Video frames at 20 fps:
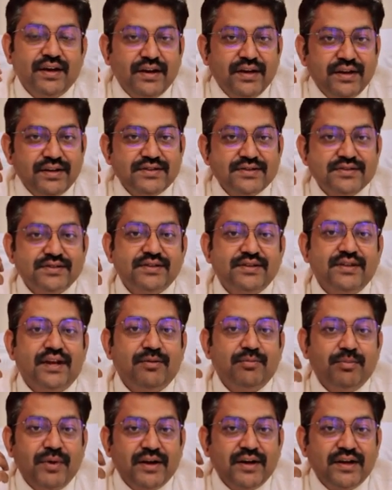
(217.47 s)
is
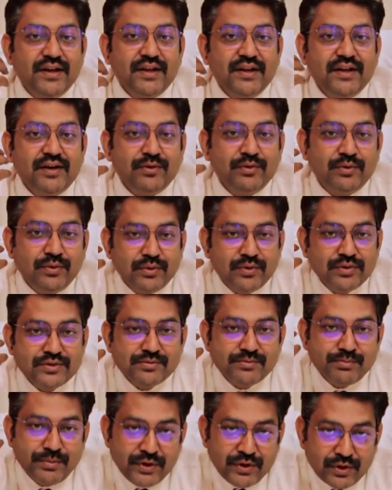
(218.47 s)
that bacteria goes
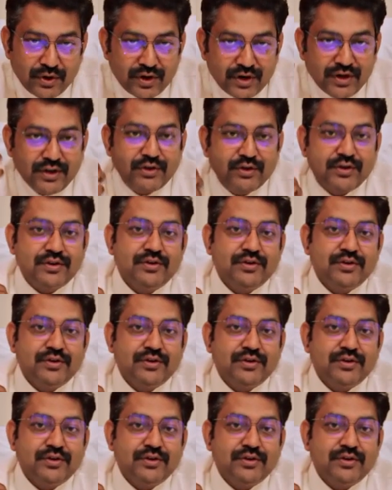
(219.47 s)
beyond your